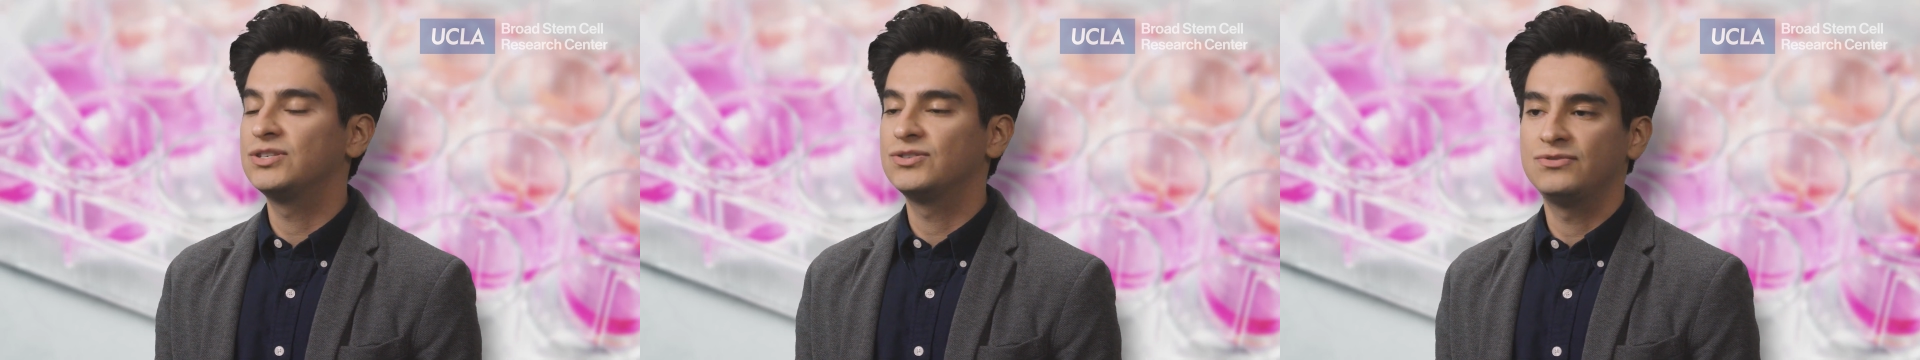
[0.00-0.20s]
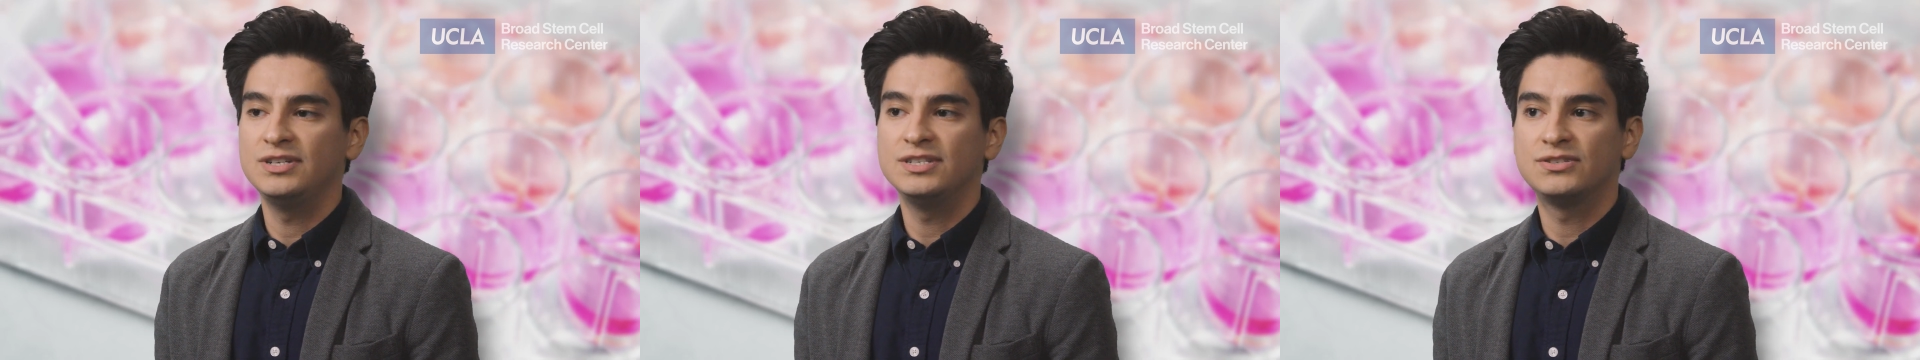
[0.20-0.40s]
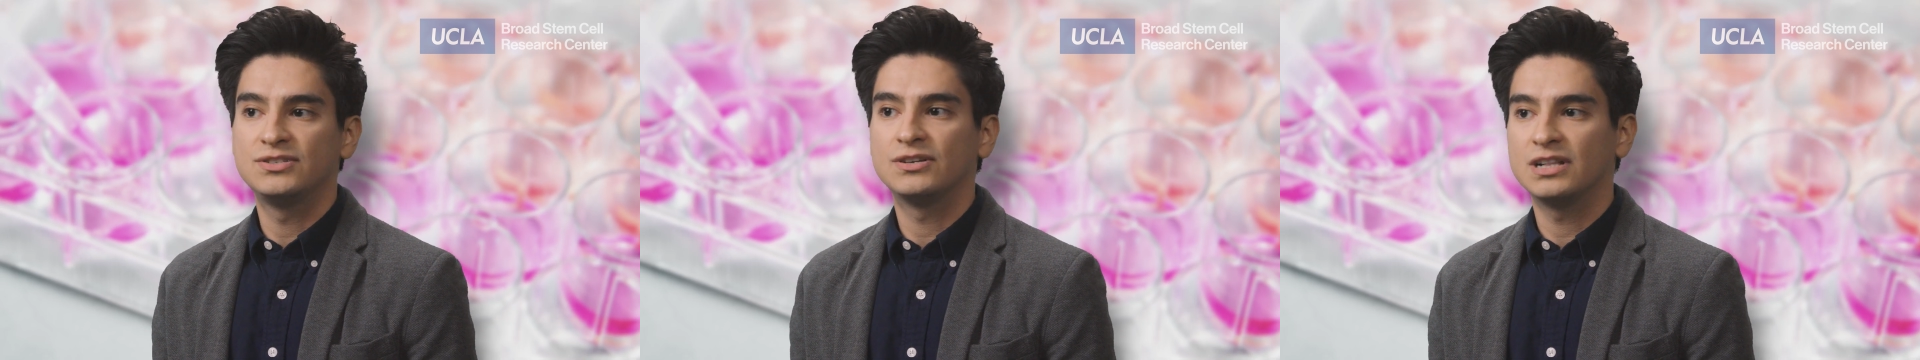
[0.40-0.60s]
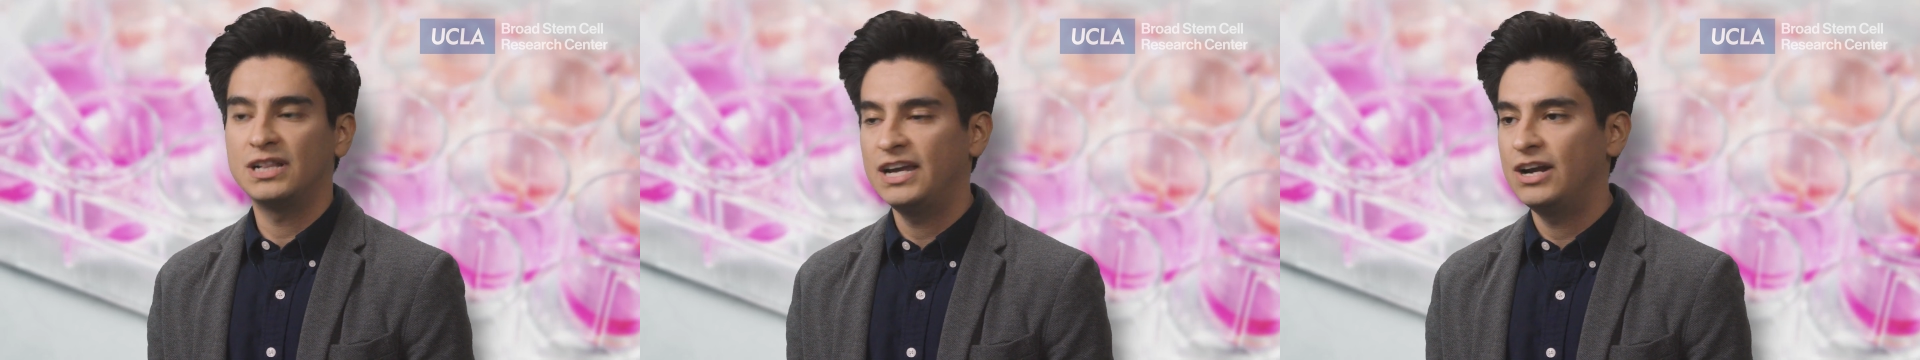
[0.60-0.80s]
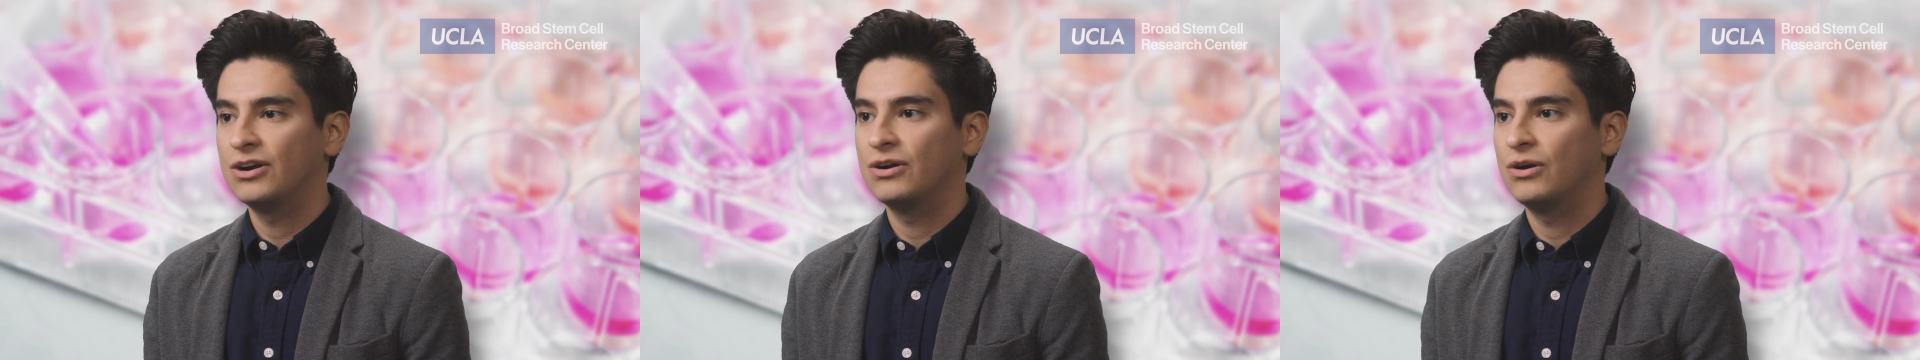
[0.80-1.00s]
streets to
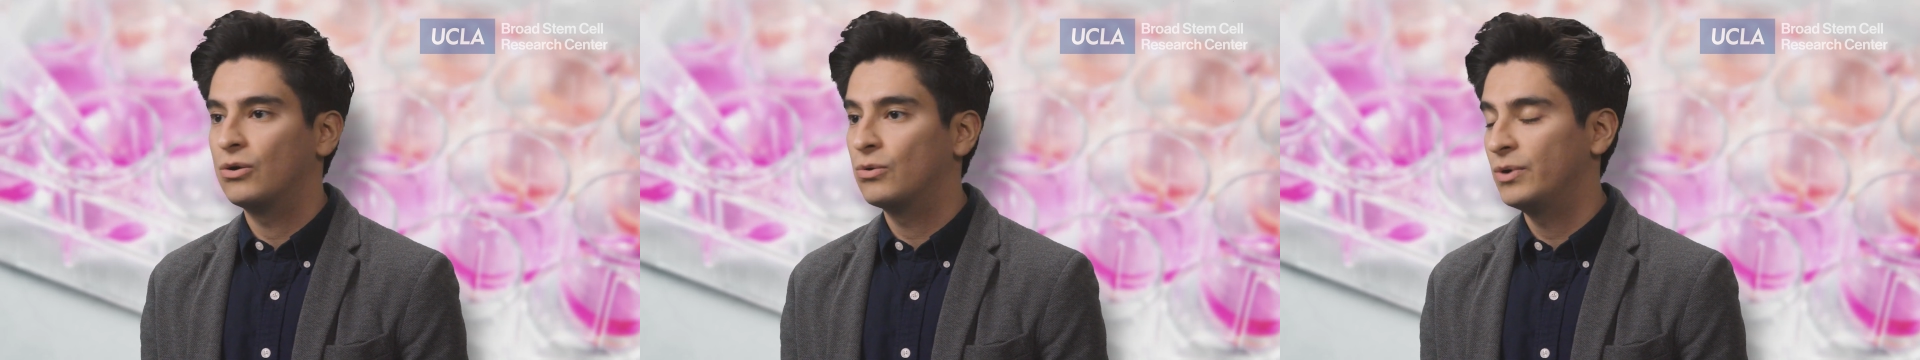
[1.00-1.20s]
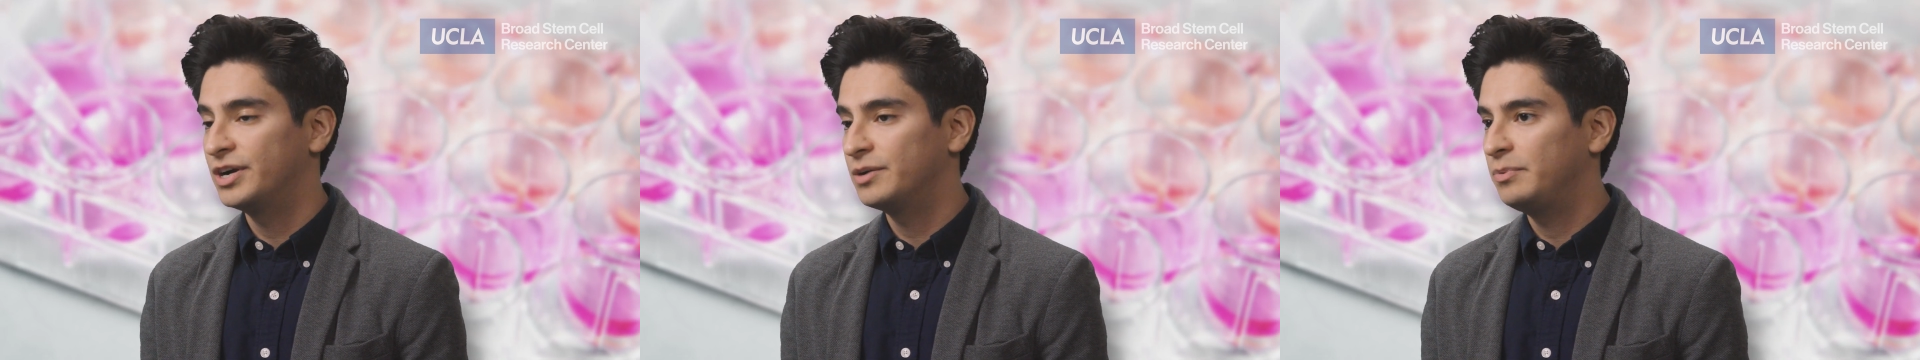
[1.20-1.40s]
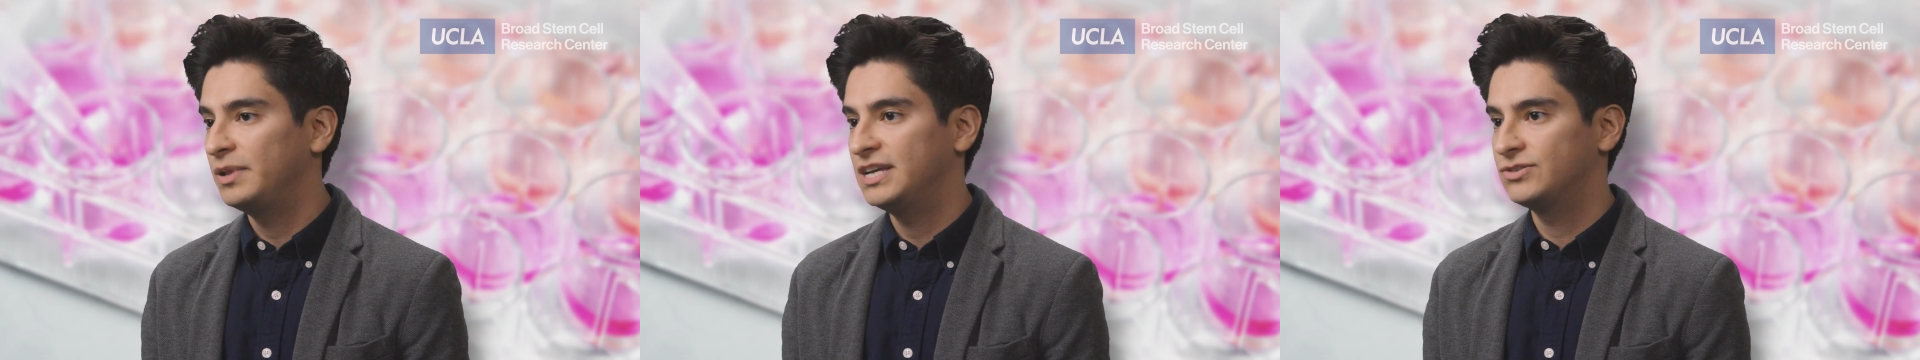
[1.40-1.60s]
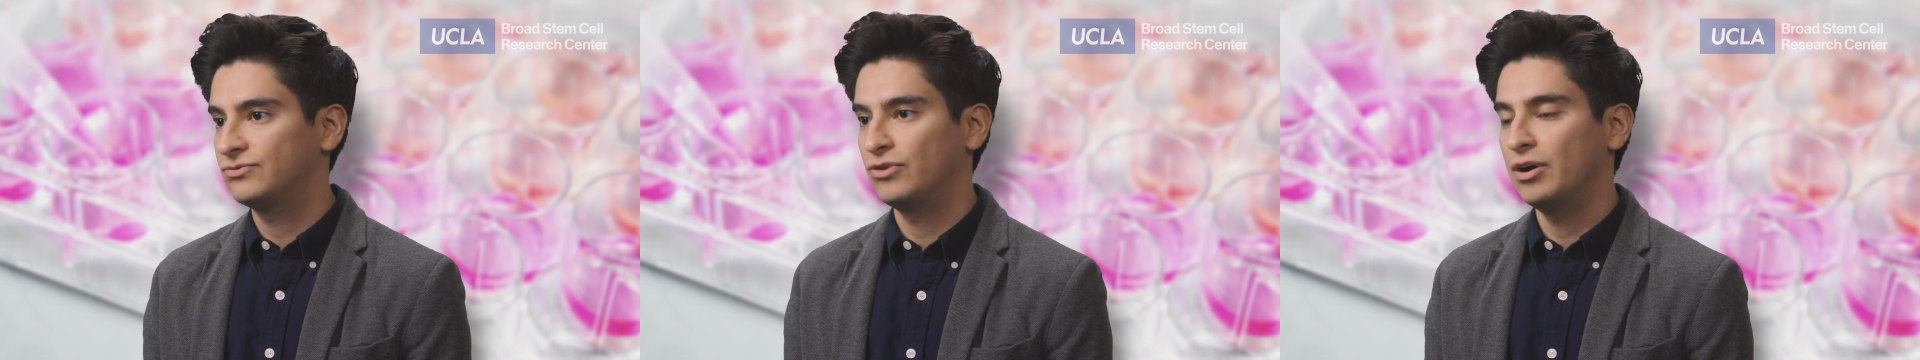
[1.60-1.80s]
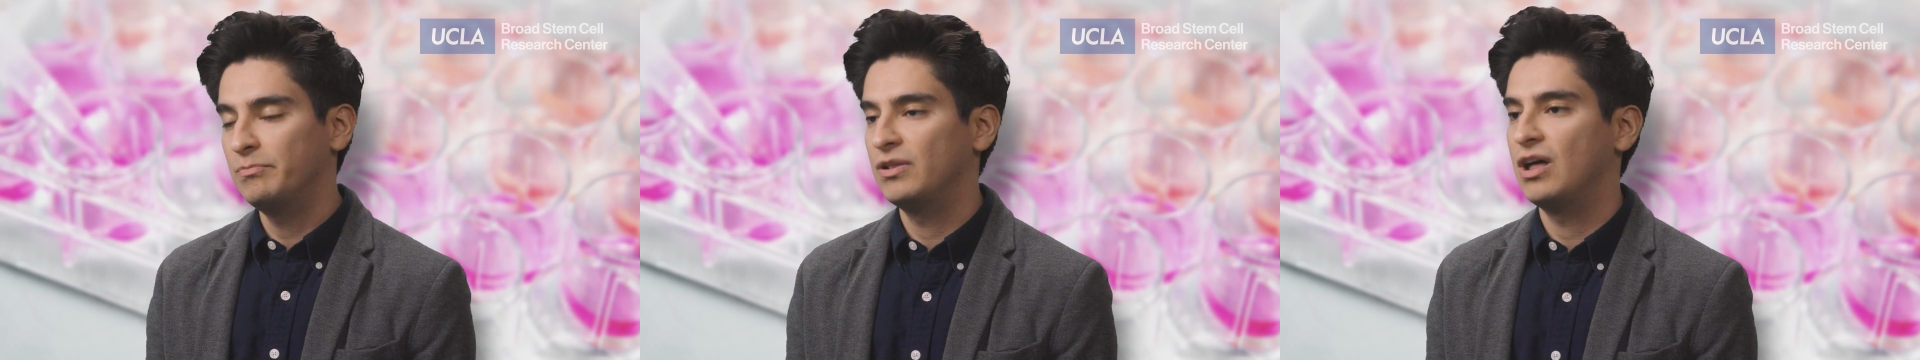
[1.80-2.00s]
clear or where to place
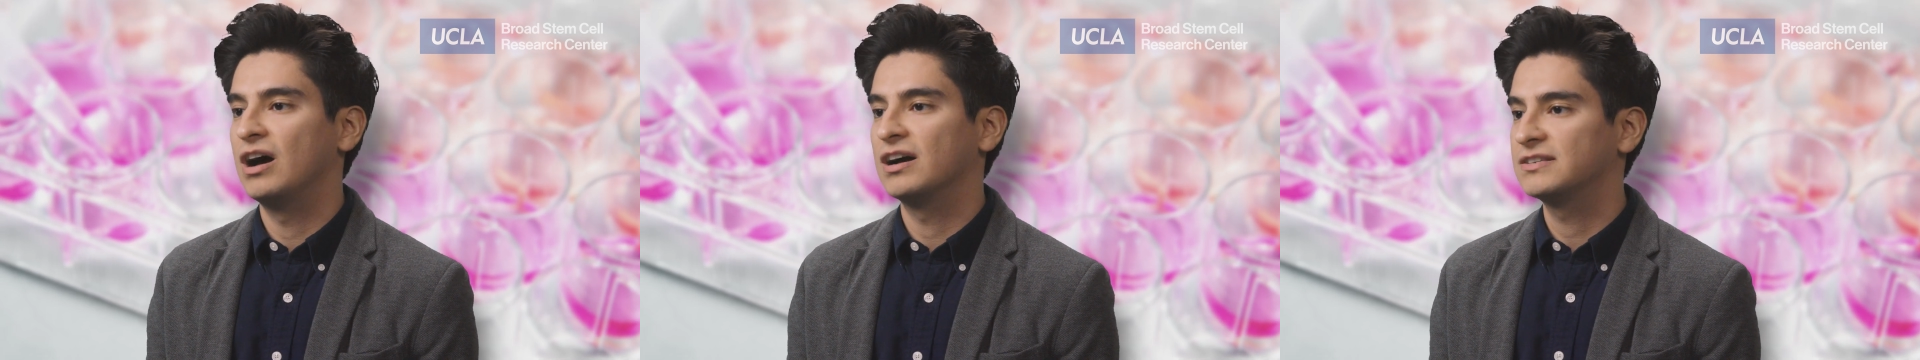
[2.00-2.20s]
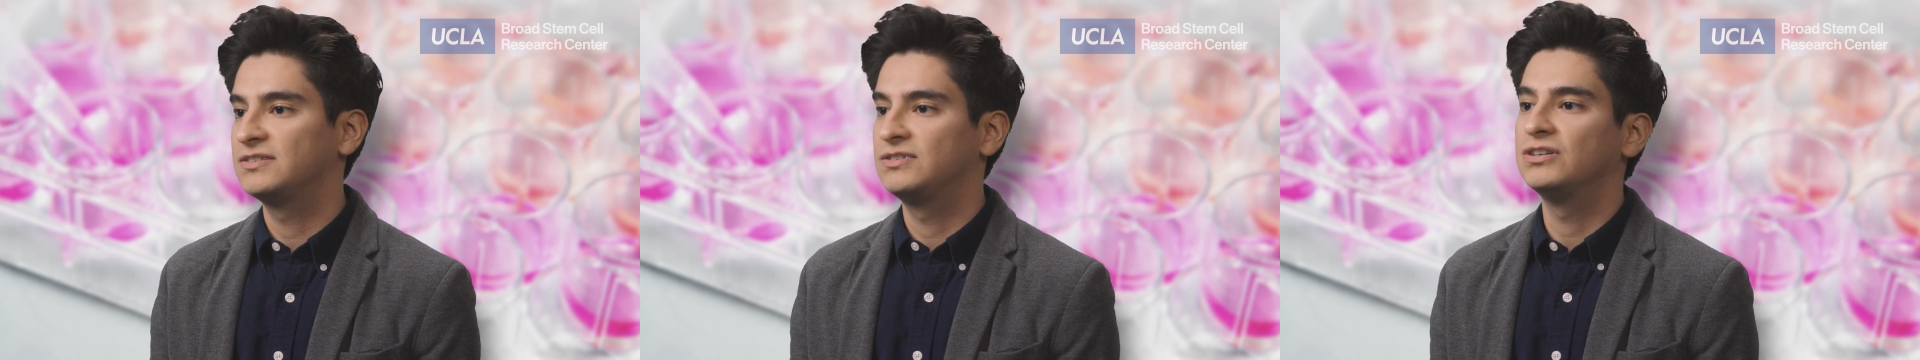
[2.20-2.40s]
roadblocks